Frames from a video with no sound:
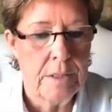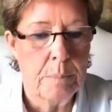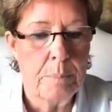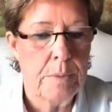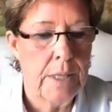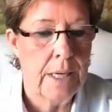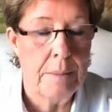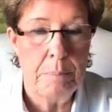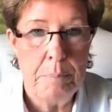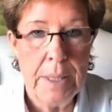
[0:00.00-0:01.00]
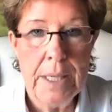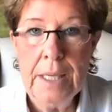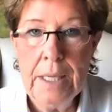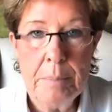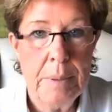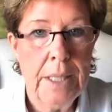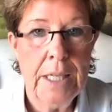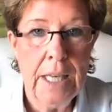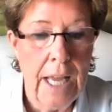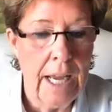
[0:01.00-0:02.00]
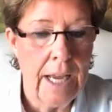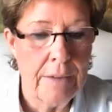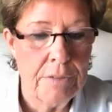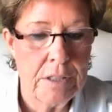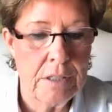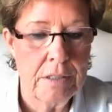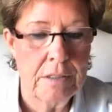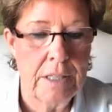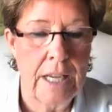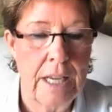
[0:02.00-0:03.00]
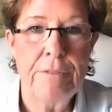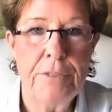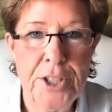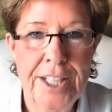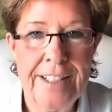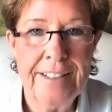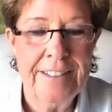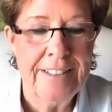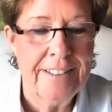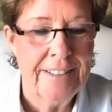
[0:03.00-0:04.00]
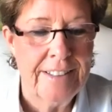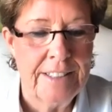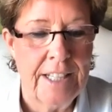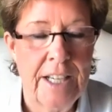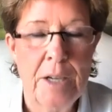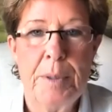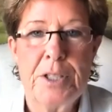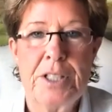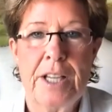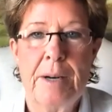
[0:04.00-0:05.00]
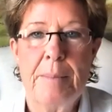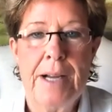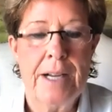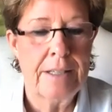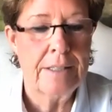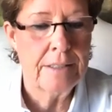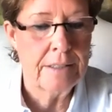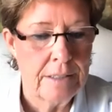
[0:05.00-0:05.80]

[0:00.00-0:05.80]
to than big, big laughs and fun to help our state of mind.